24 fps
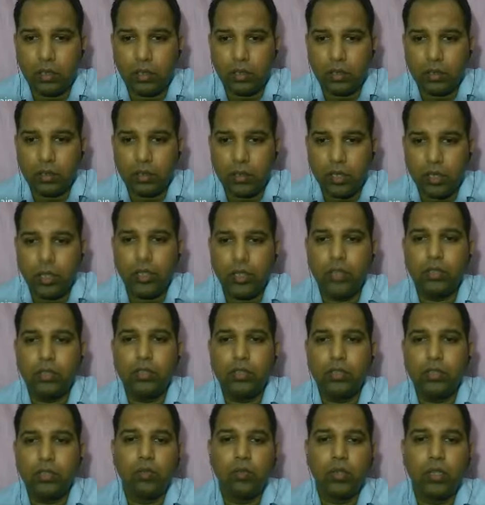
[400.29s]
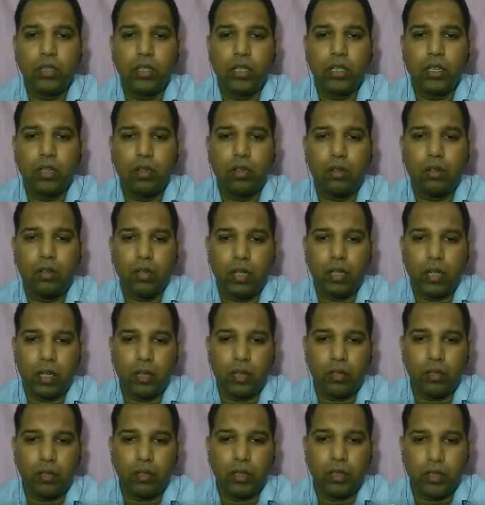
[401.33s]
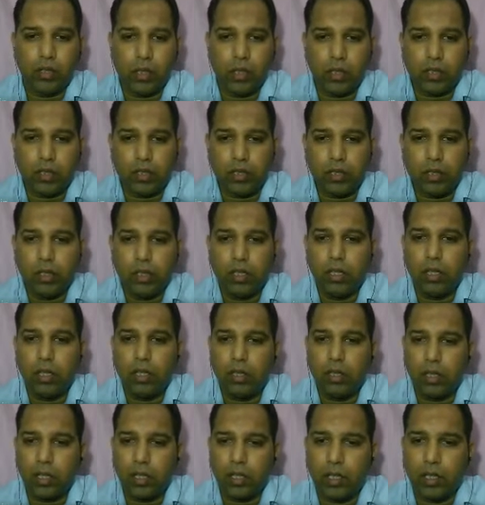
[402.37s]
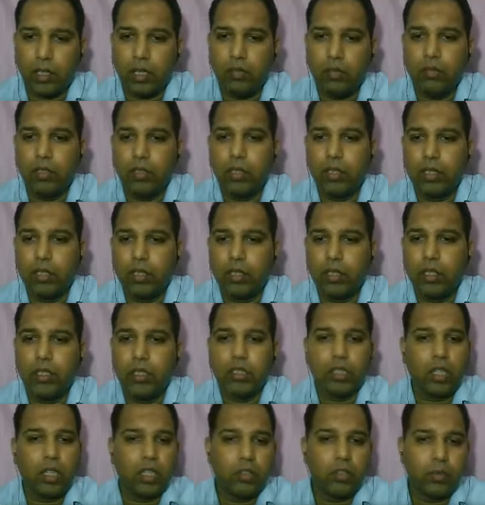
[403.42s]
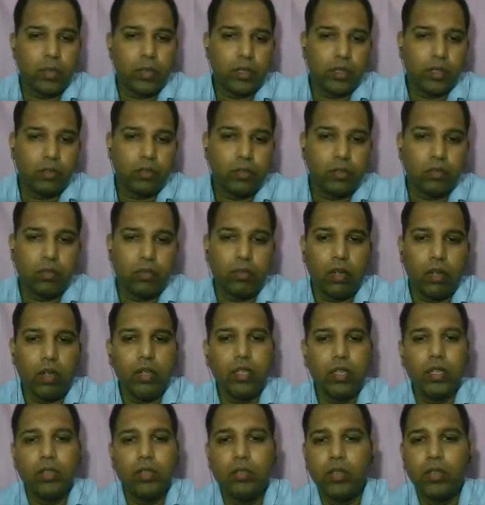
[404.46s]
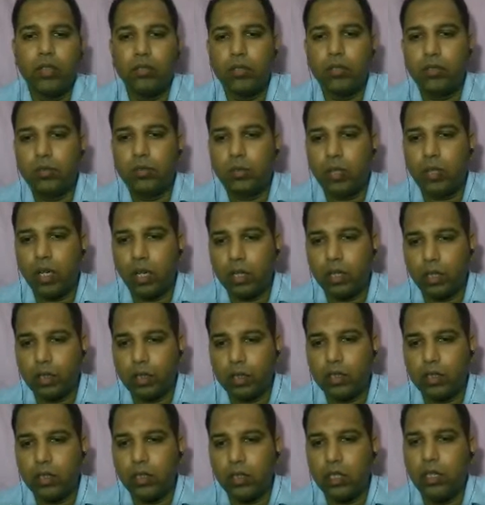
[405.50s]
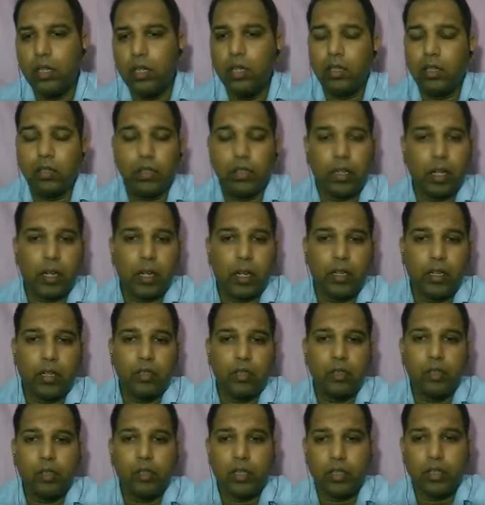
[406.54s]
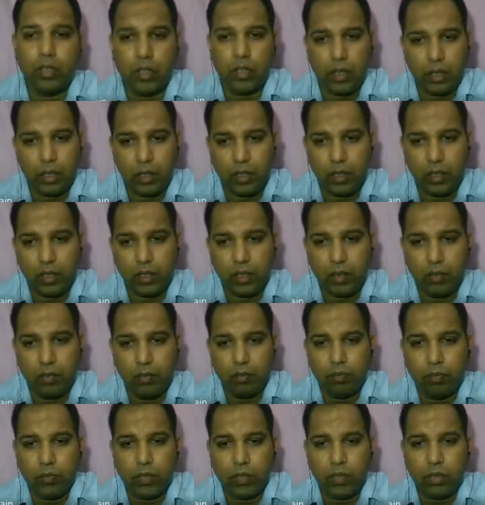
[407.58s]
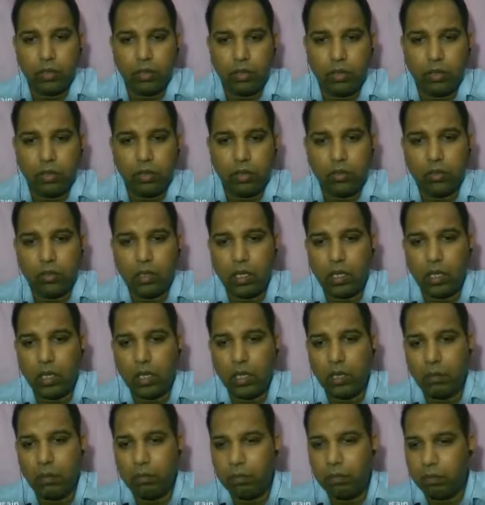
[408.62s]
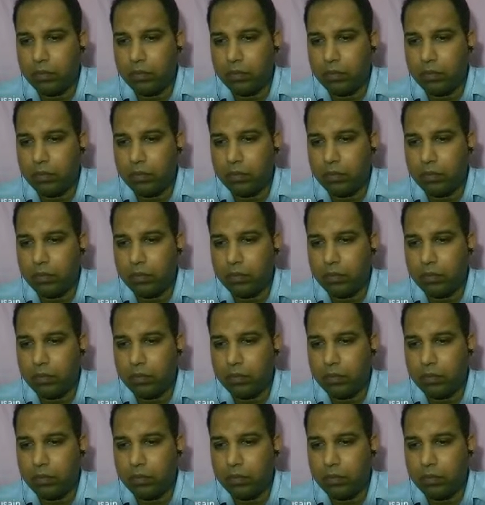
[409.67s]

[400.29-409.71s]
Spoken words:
serious human or animal disease that can be readily transmitted from one individual to another, directly or indirectly. So